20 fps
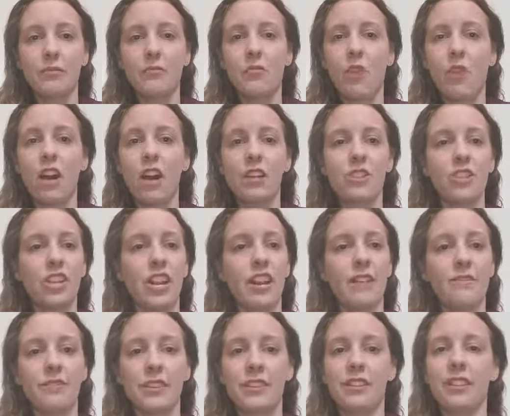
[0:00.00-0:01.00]
Wash
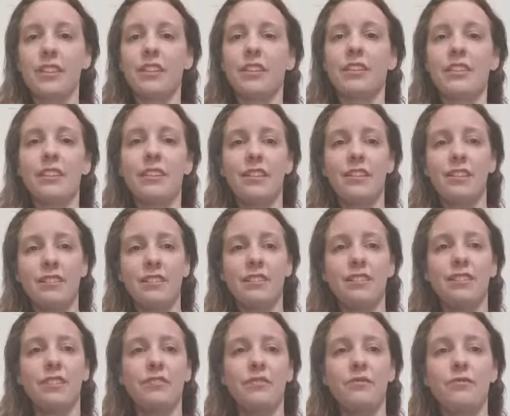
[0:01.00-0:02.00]
everything.
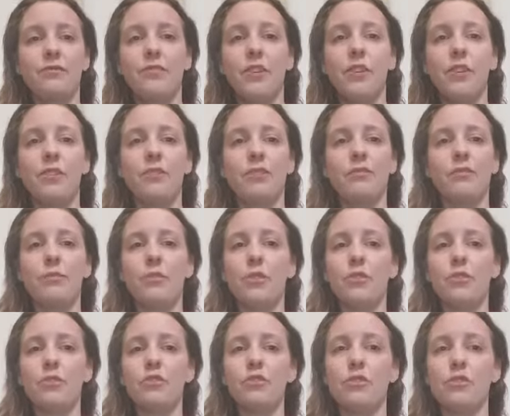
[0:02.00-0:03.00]
Phones,
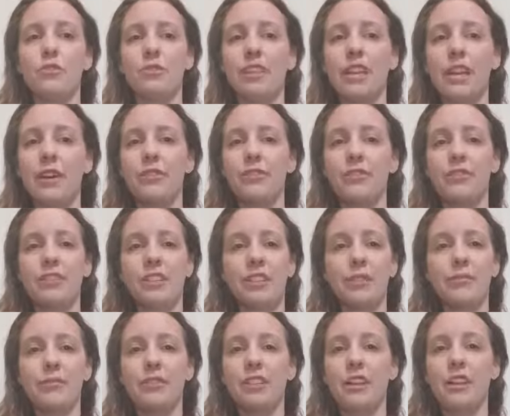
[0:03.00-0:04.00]
remote controls, counters,
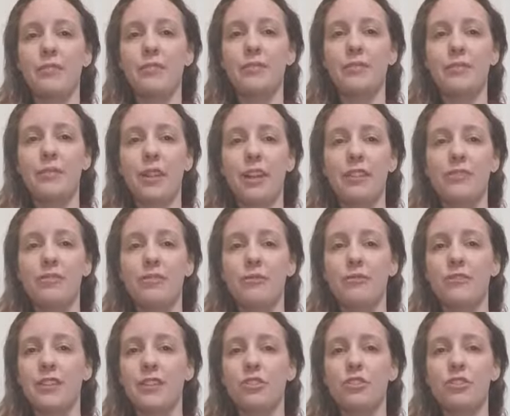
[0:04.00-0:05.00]
tabletops, bathroom
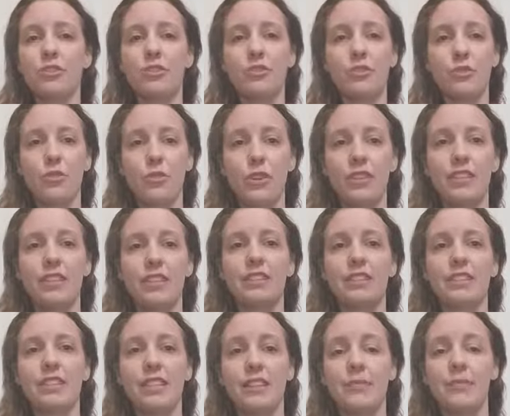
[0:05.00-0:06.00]
fixtures,
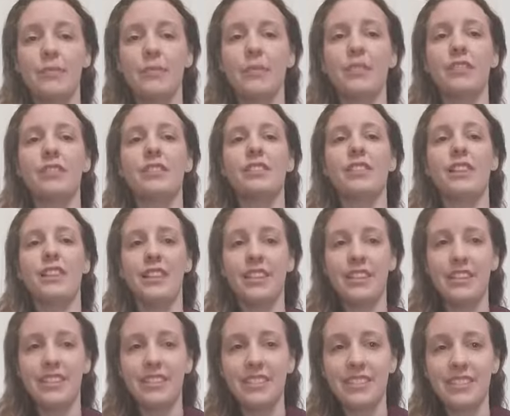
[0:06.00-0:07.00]
toilets, keyboards,
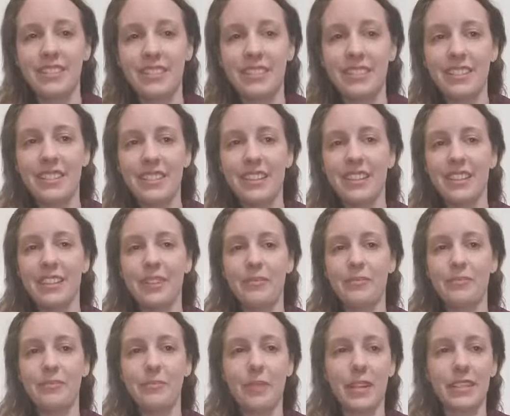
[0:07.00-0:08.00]

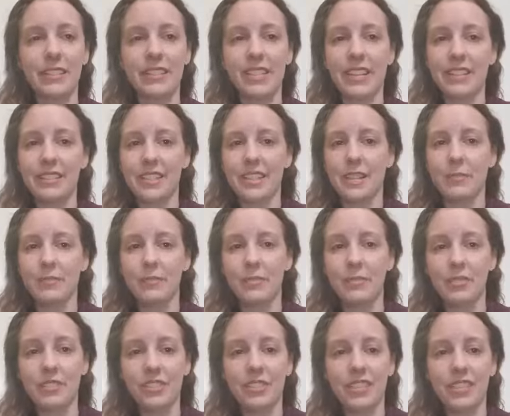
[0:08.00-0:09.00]
bedside
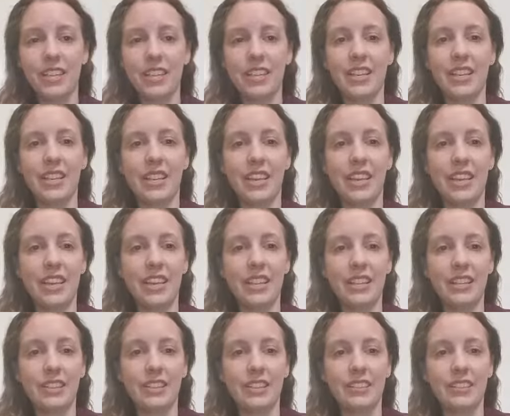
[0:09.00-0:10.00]
tables.
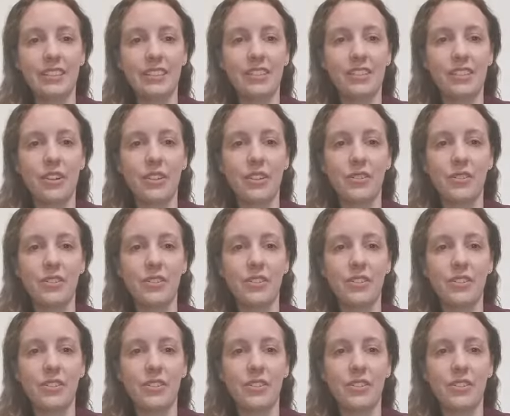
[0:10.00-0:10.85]
And so